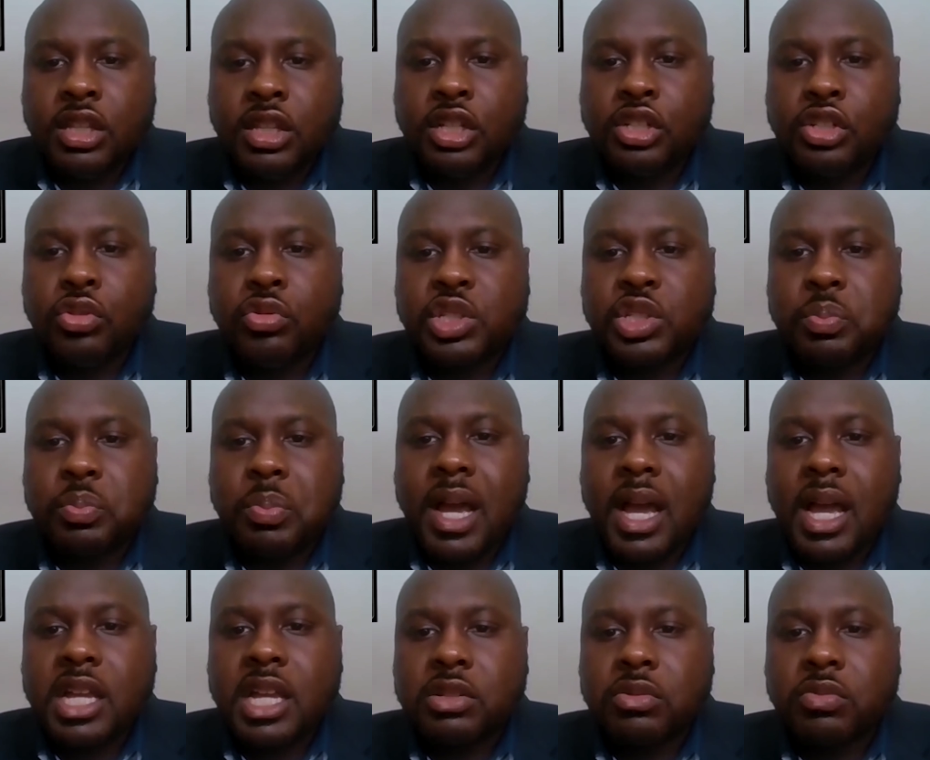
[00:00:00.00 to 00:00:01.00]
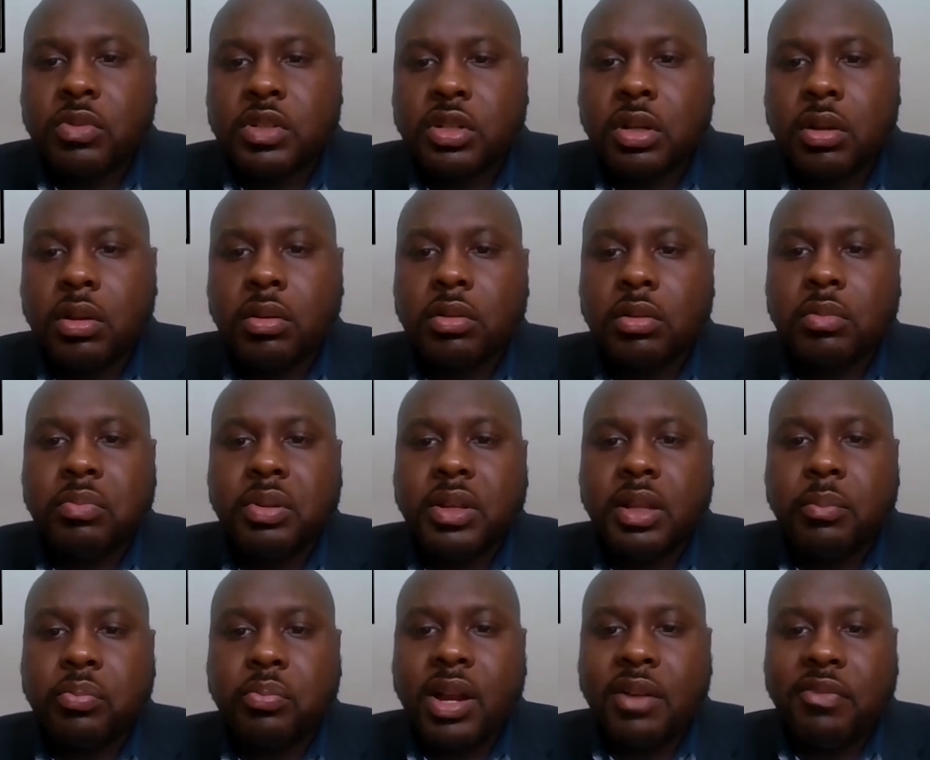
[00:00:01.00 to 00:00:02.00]
The two spies returned
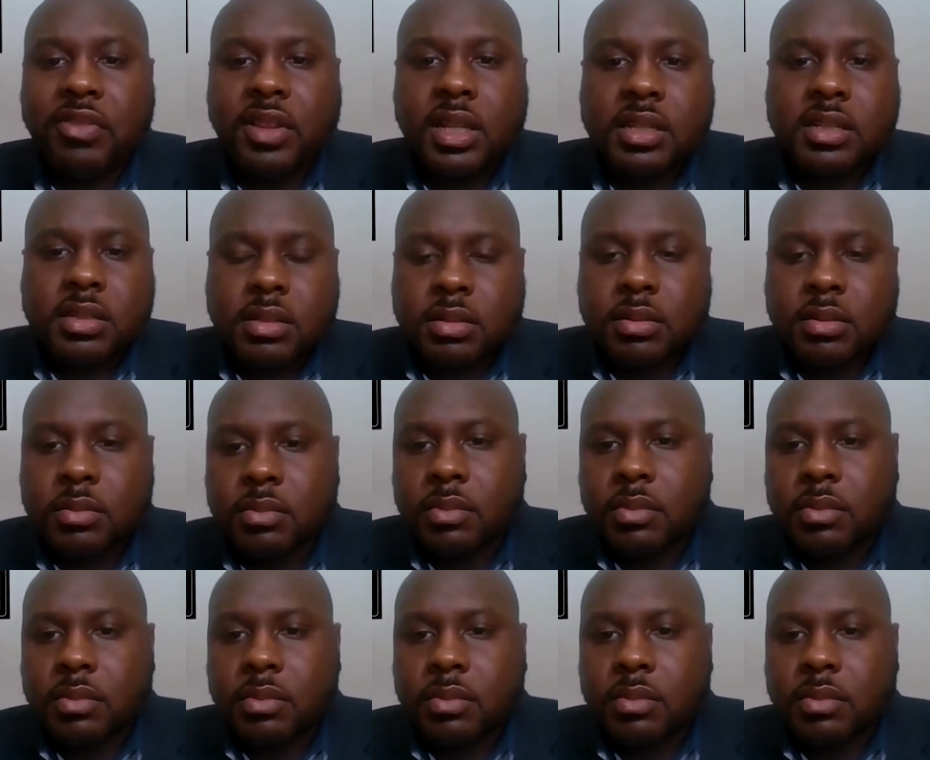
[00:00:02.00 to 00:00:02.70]
breathless.